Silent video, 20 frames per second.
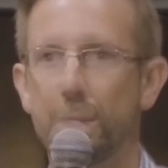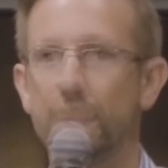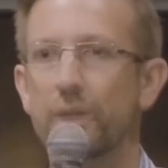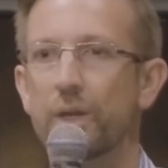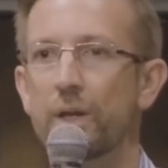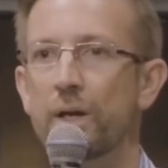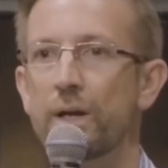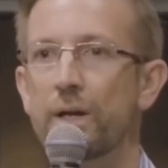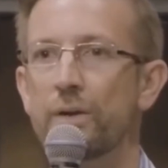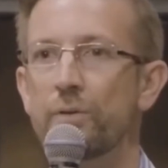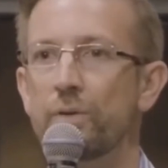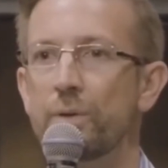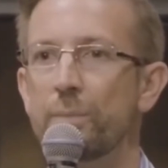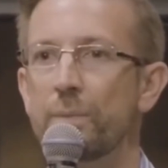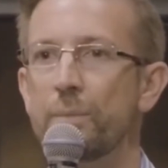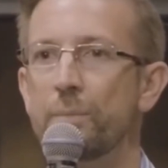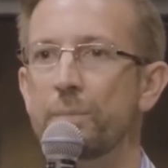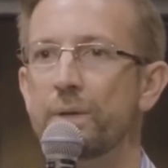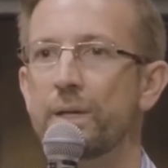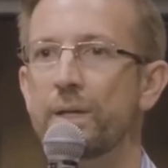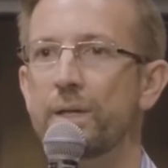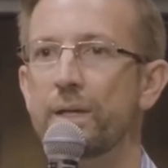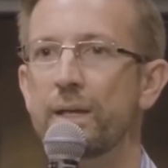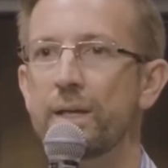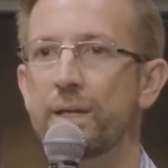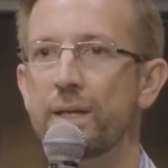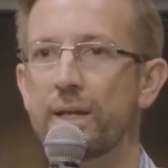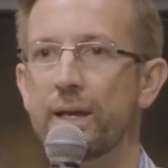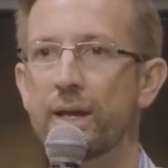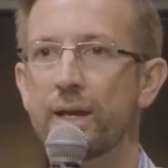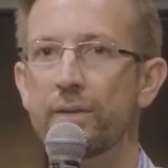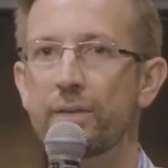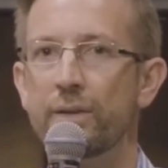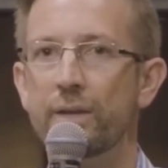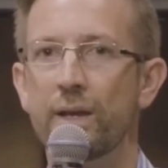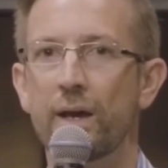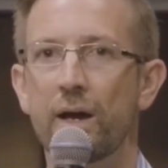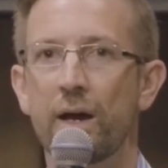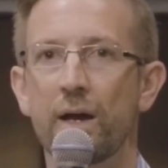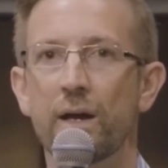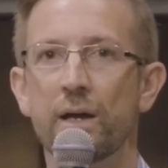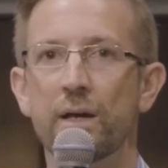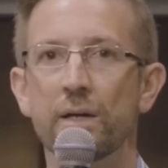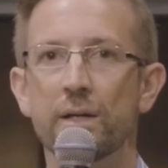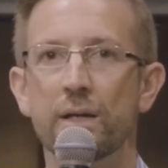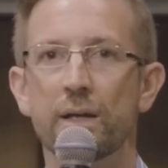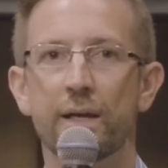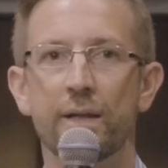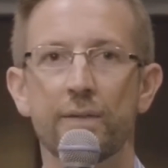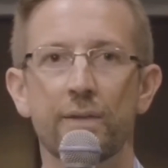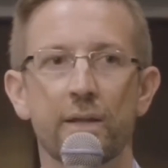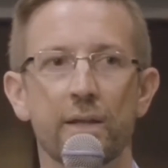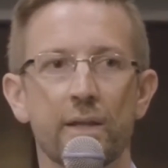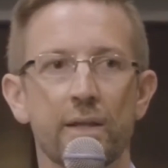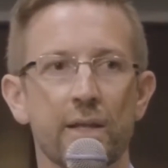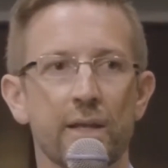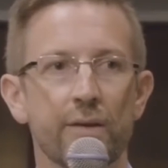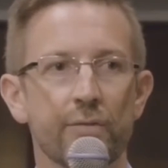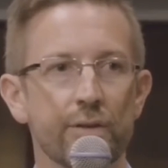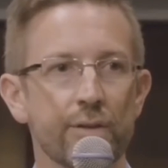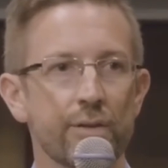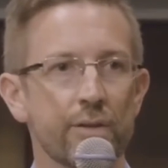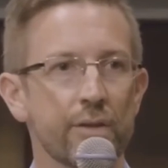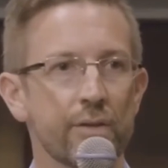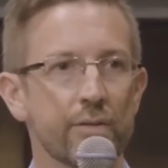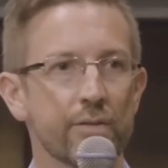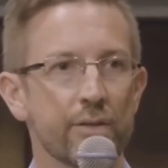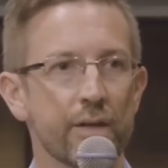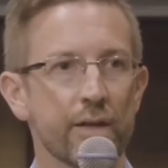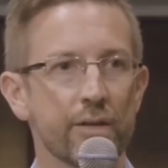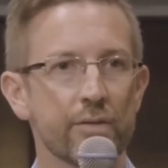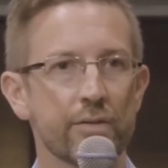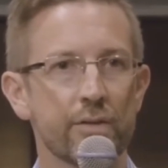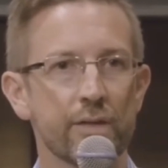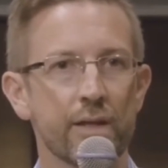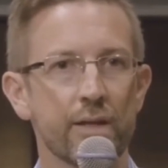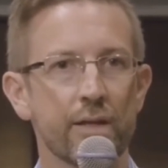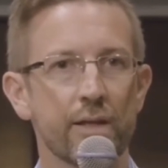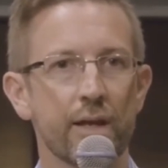I remember getting out of the car and then everything starts to get